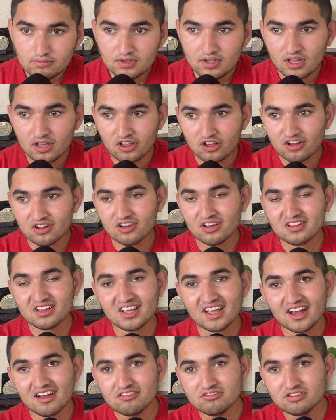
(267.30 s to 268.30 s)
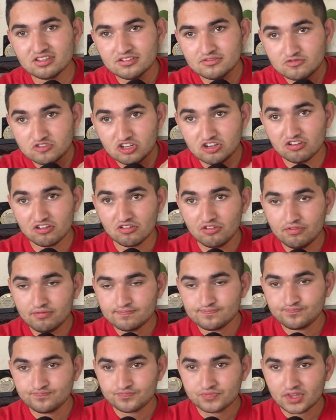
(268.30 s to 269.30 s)
you got nothing else to do.
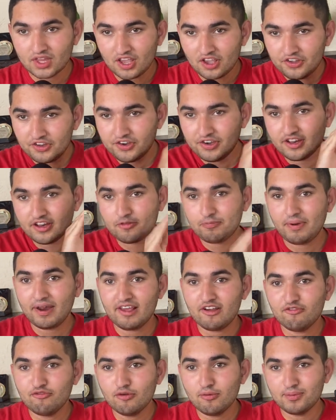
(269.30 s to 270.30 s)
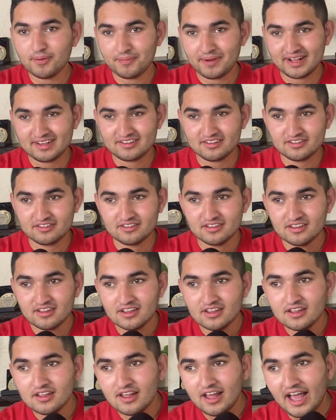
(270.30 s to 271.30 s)
You need to play your football matches
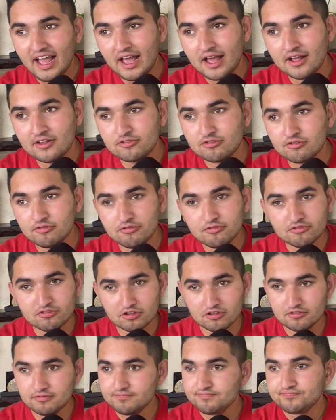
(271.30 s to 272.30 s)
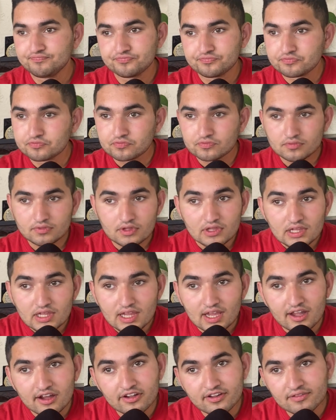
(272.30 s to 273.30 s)
soon. So,
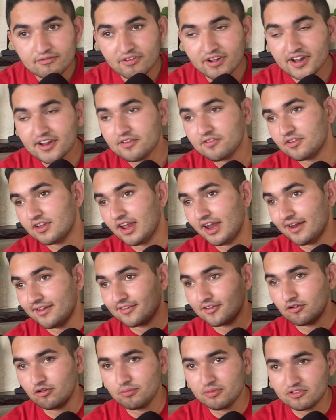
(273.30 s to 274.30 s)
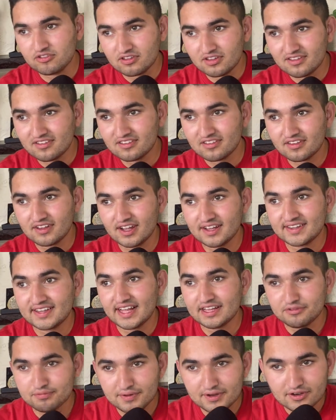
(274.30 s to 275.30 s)
and when the normal season starts,
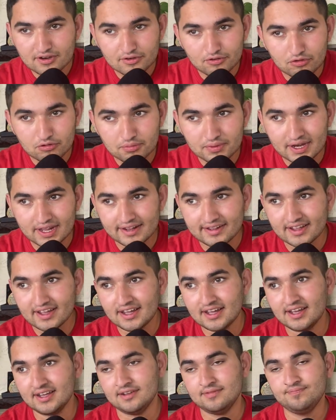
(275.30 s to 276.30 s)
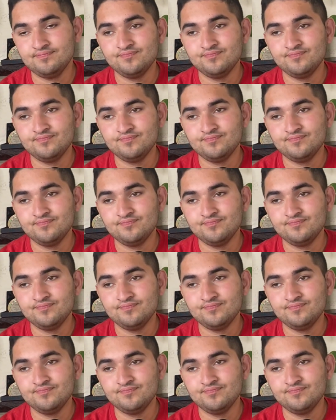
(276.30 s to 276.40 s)
that's when normally the